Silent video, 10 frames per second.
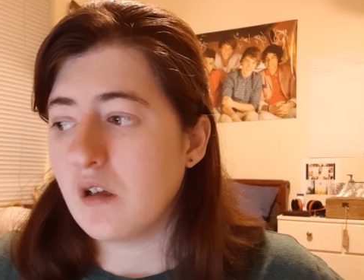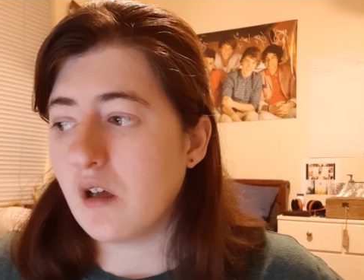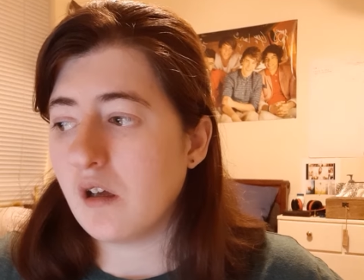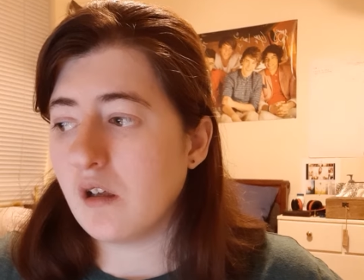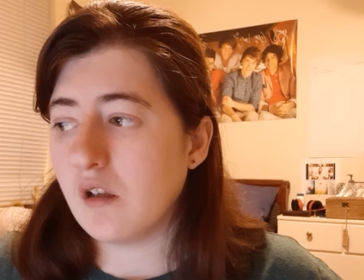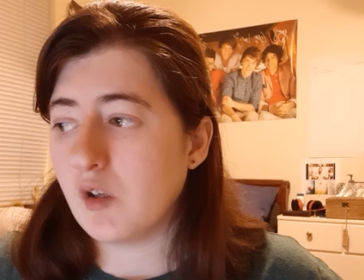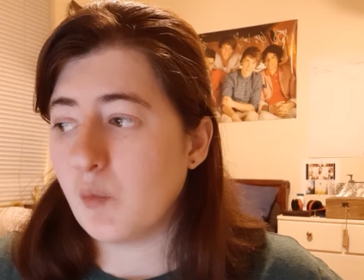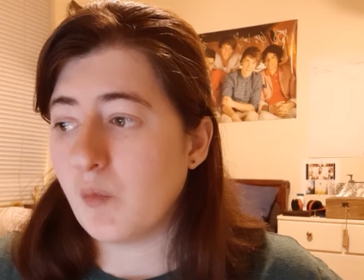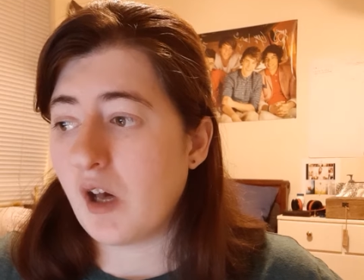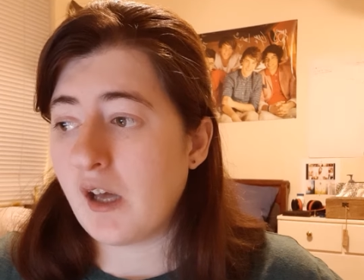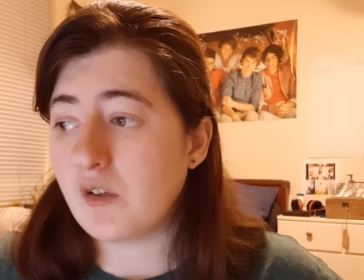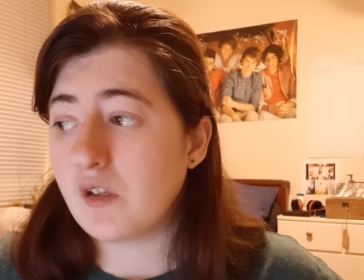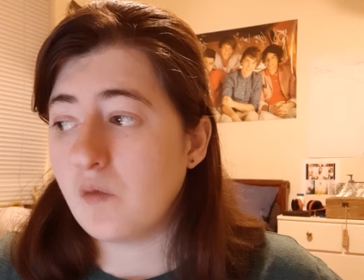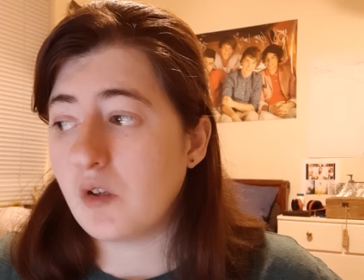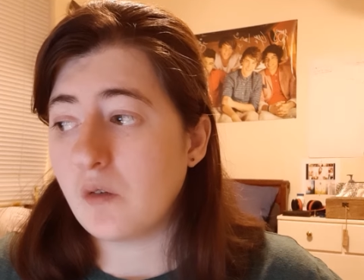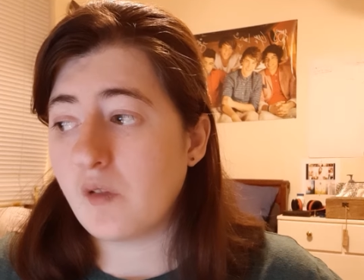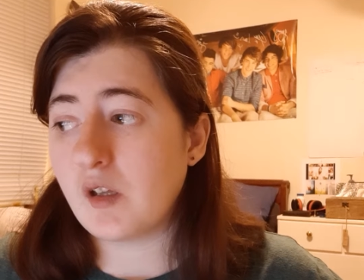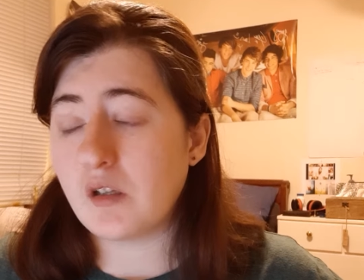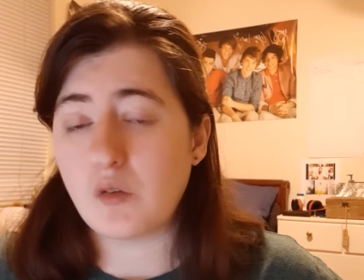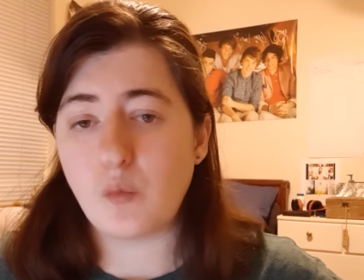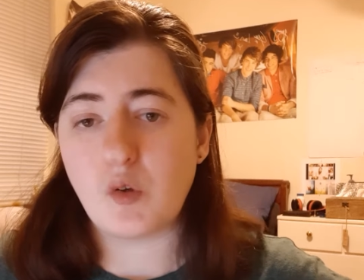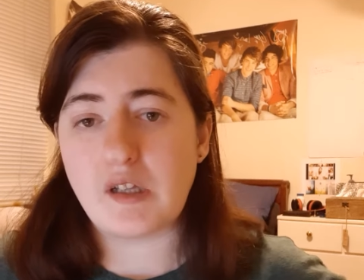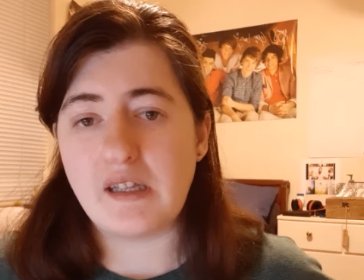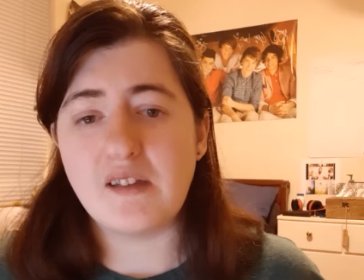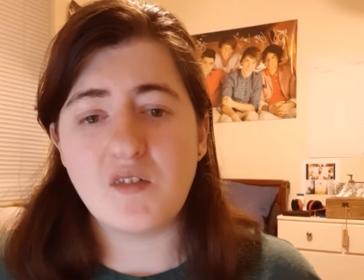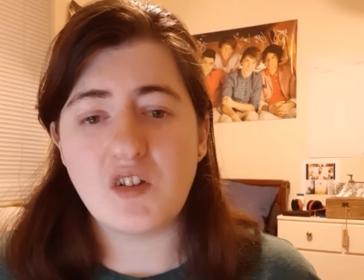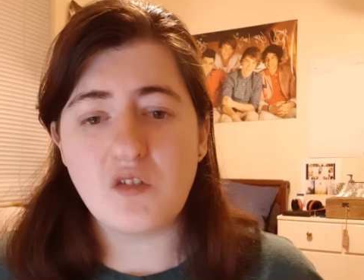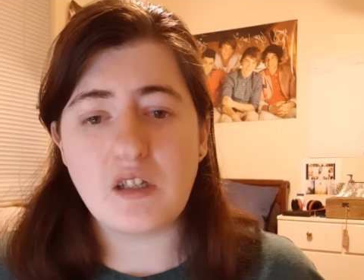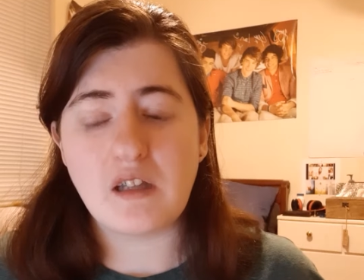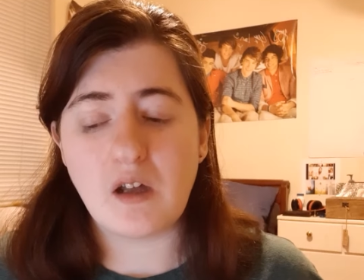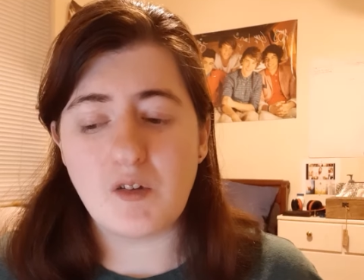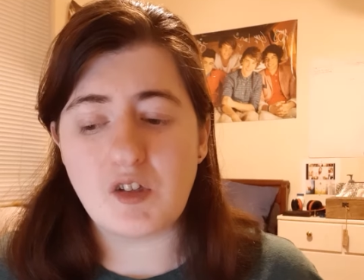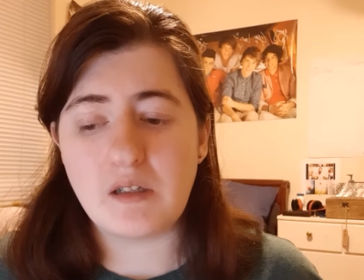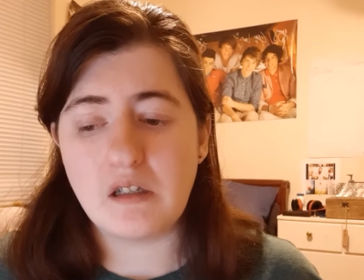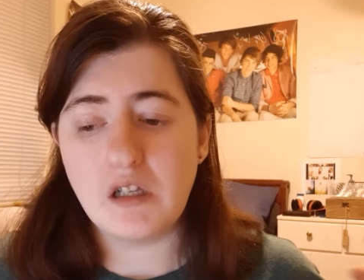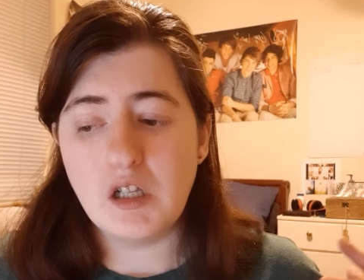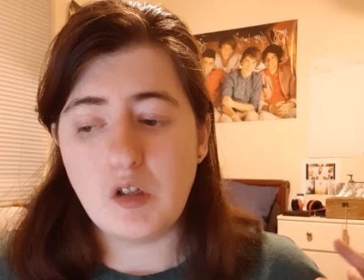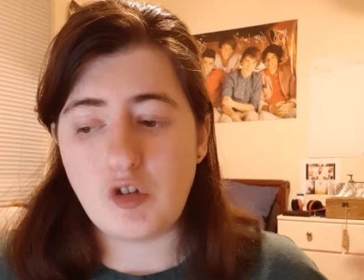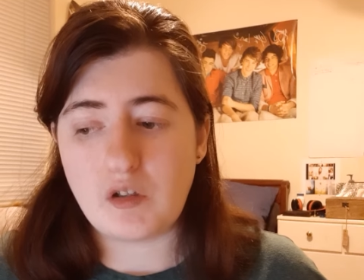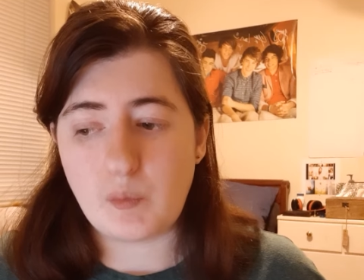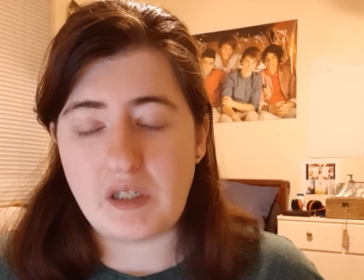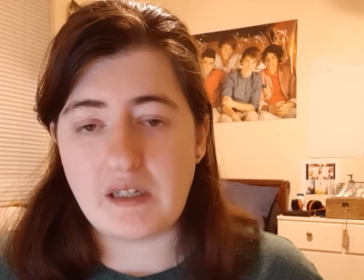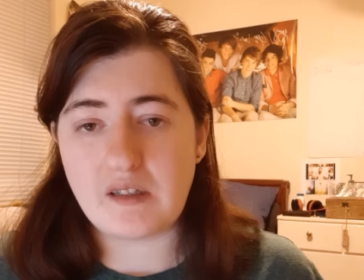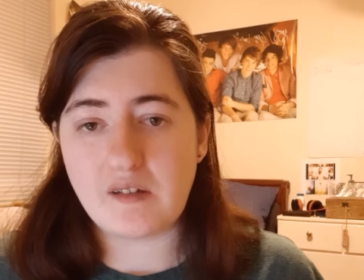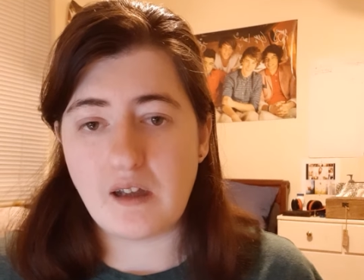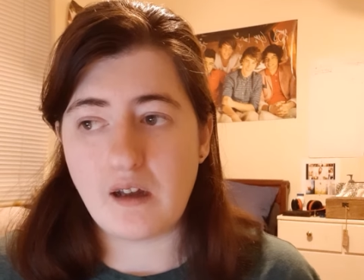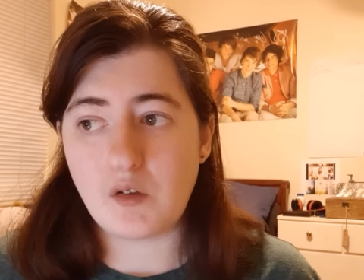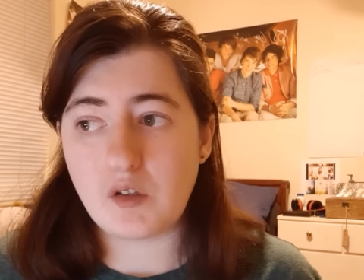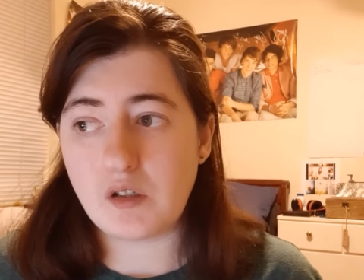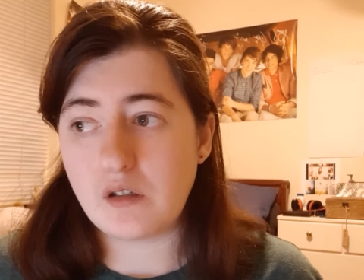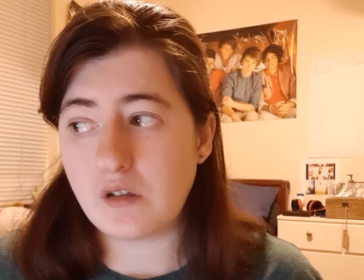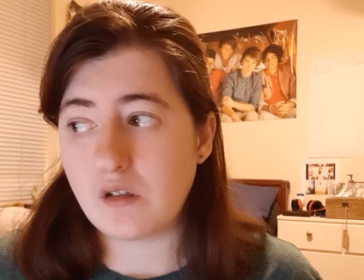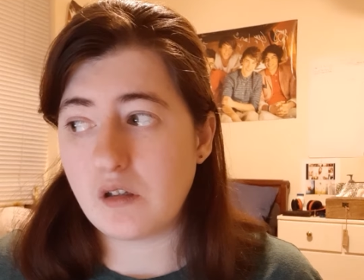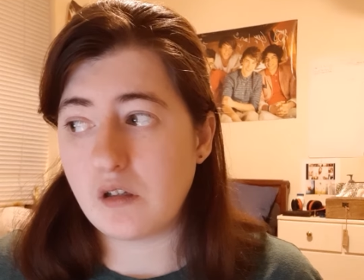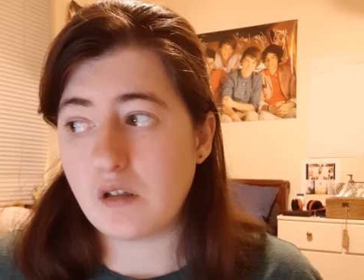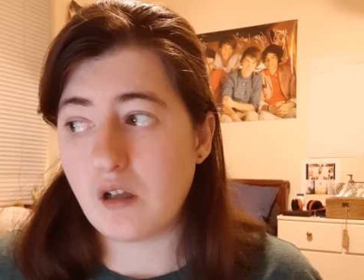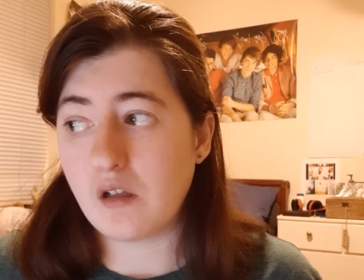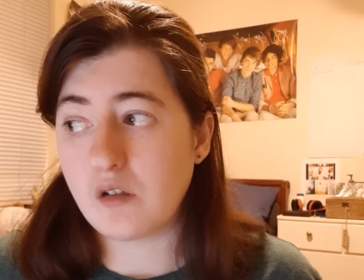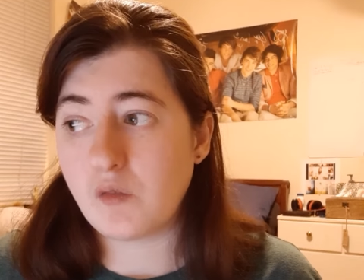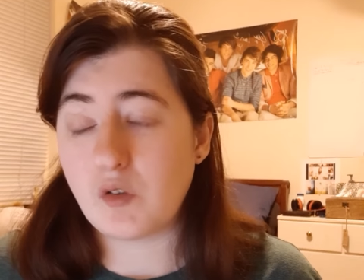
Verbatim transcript: Um, I don't even know if this will hit 50,000 just because I don't I don't even